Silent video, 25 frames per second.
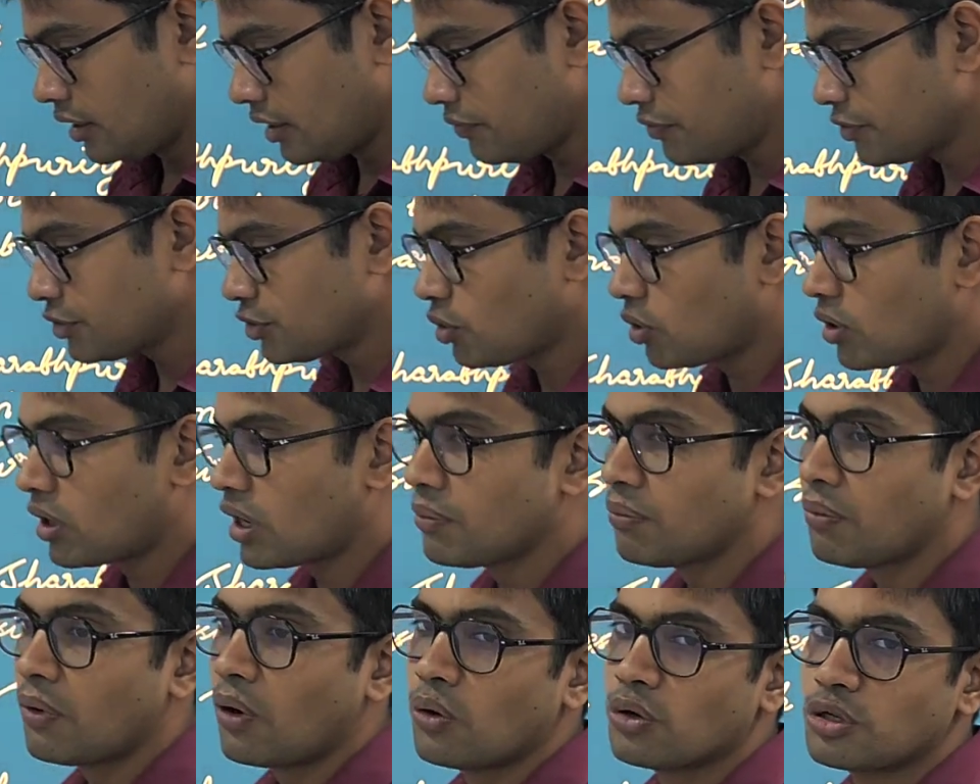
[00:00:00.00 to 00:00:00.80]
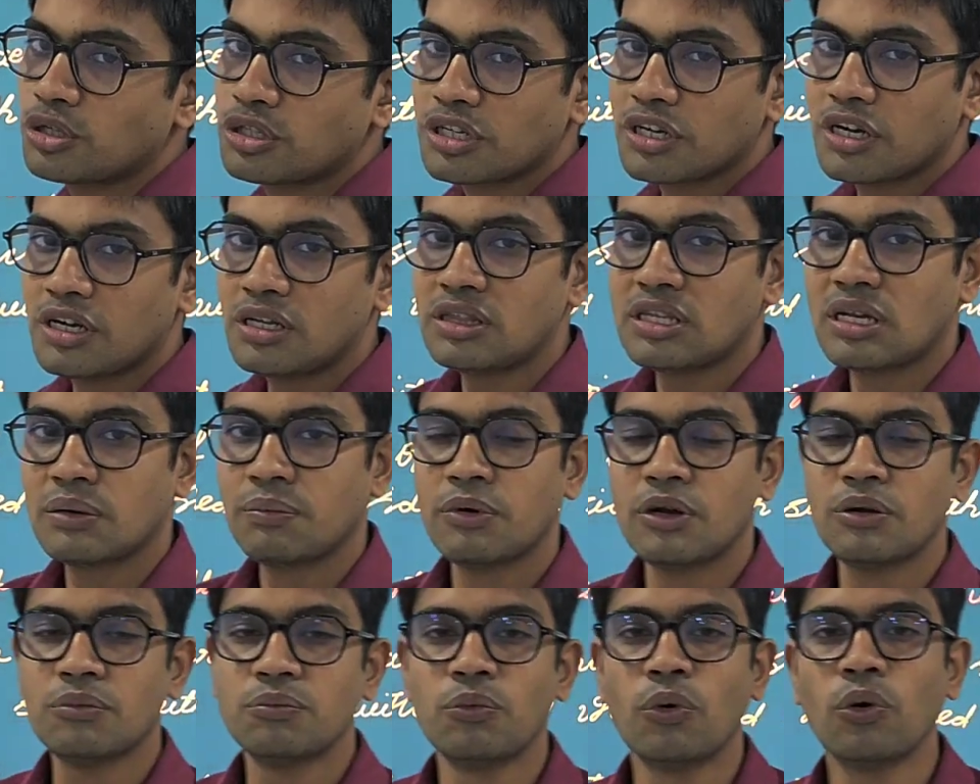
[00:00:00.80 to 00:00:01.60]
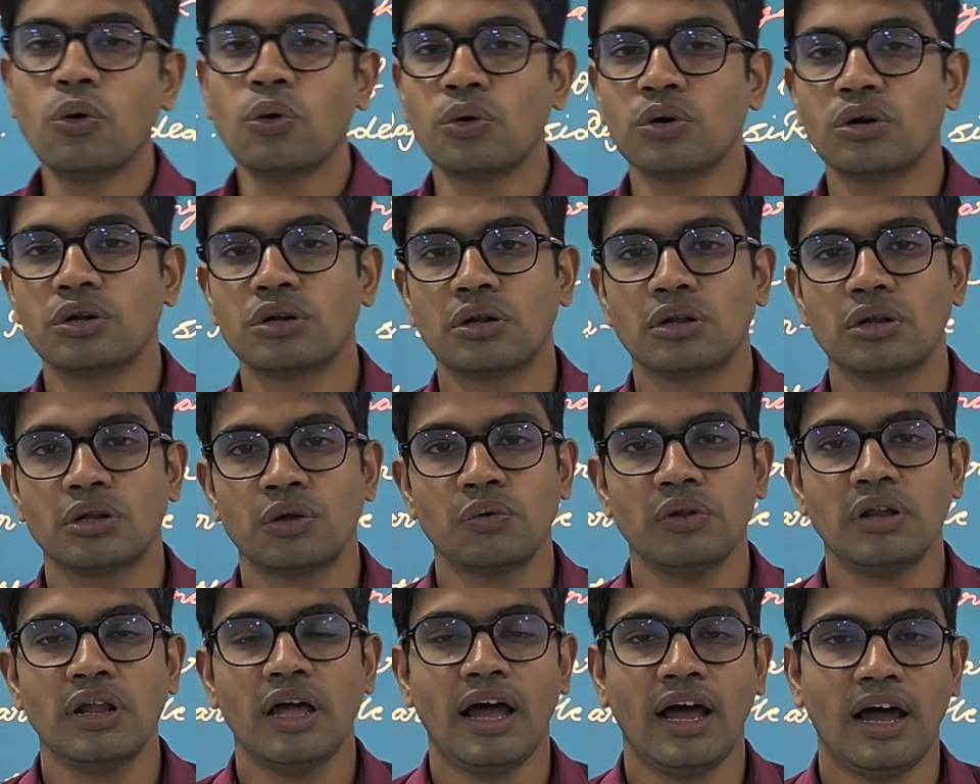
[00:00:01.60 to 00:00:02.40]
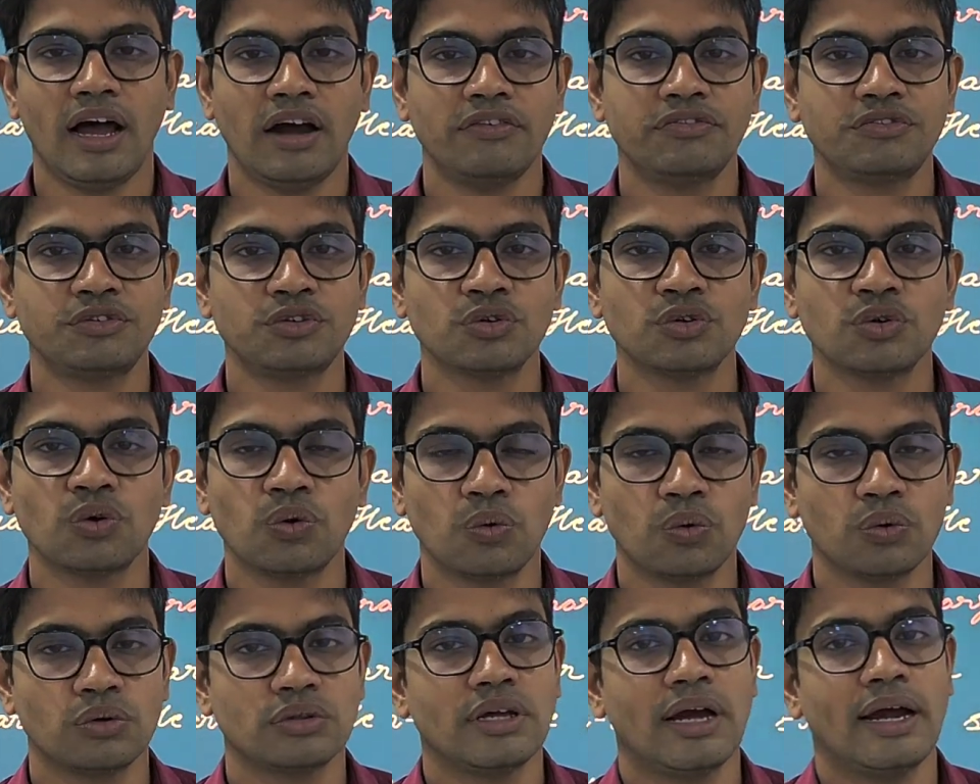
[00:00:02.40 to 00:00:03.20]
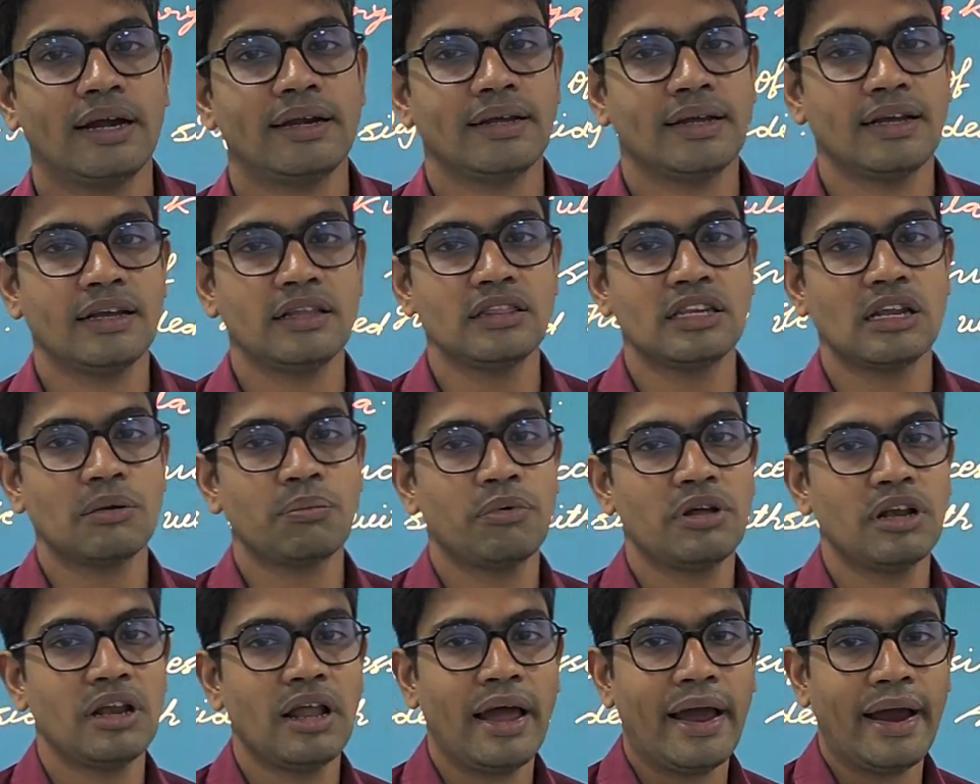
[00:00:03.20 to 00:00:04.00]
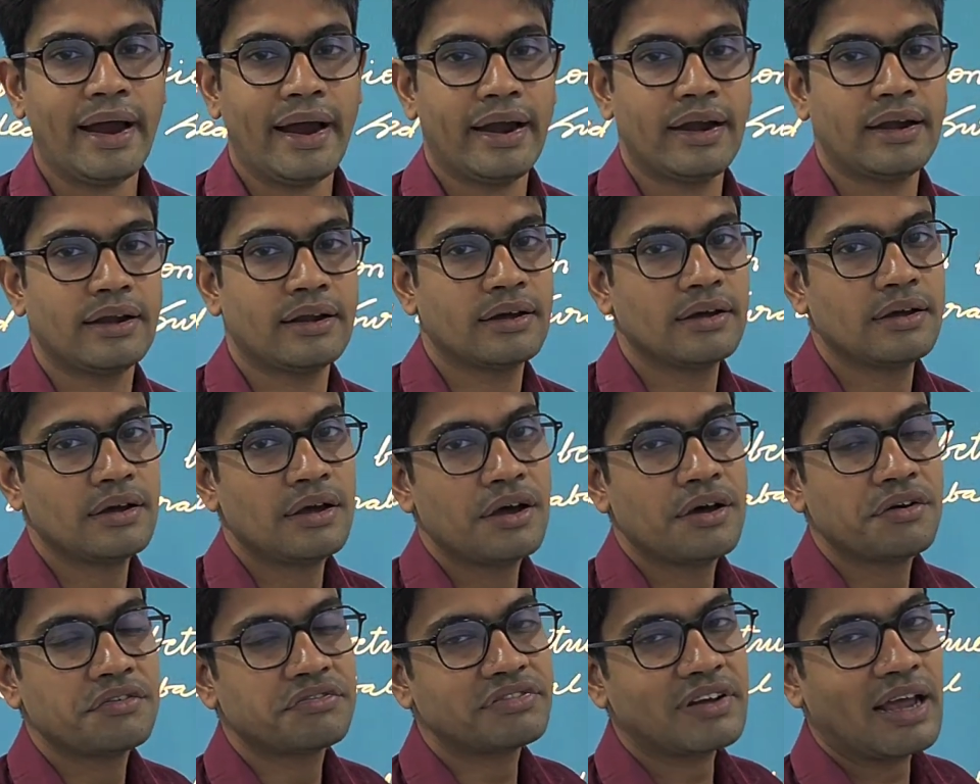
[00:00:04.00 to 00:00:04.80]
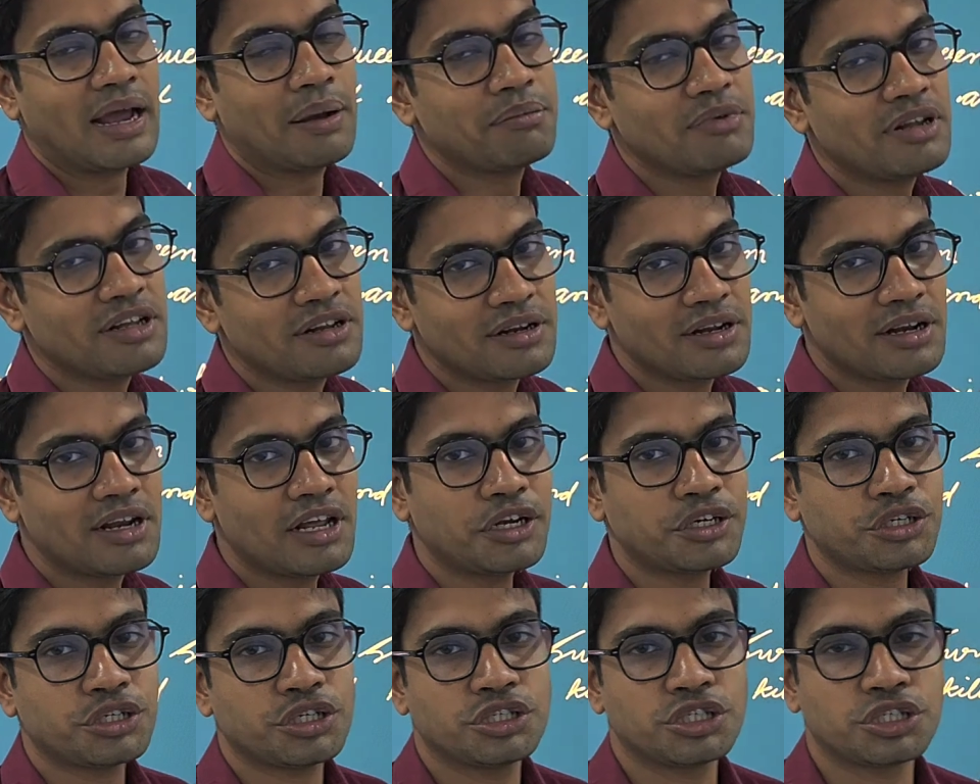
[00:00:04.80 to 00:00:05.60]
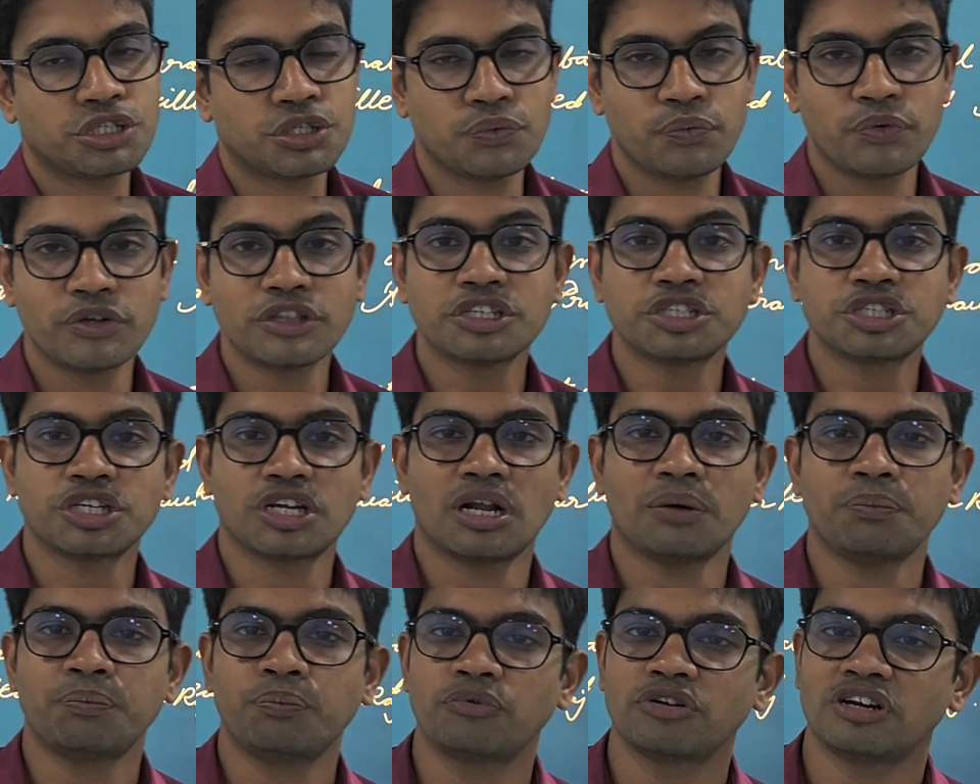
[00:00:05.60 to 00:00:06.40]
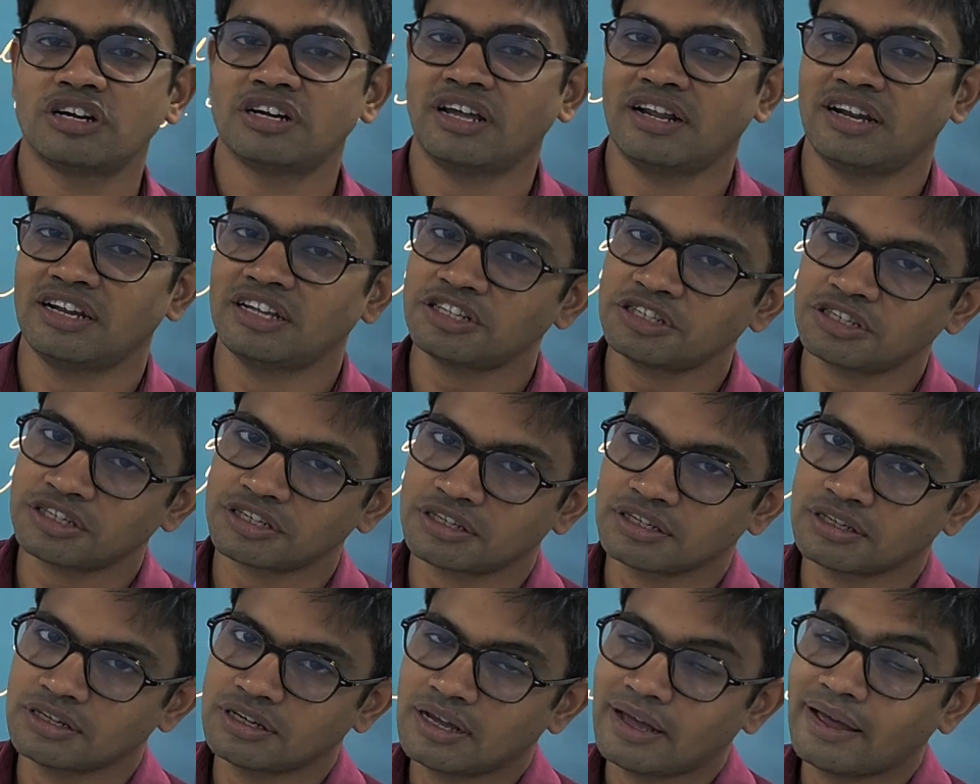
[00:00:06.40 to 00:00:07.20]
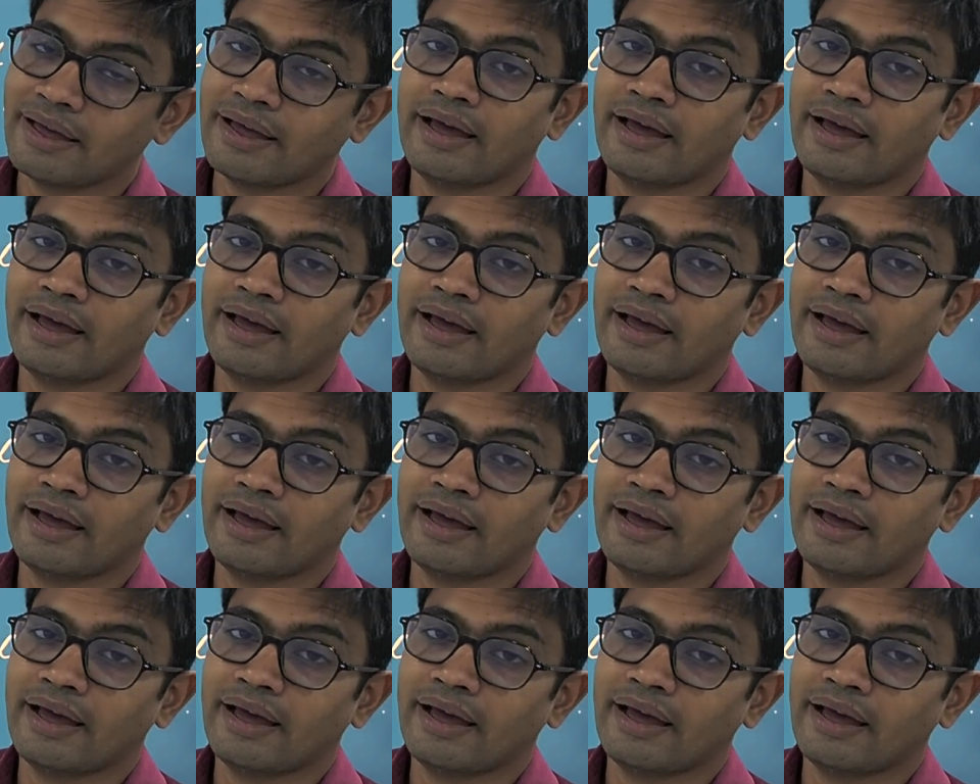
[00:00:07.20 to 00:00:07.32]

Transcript: if you talk about Indrabal more, you will have to know that Indrabal had family relations with Sharappuriya dynasty,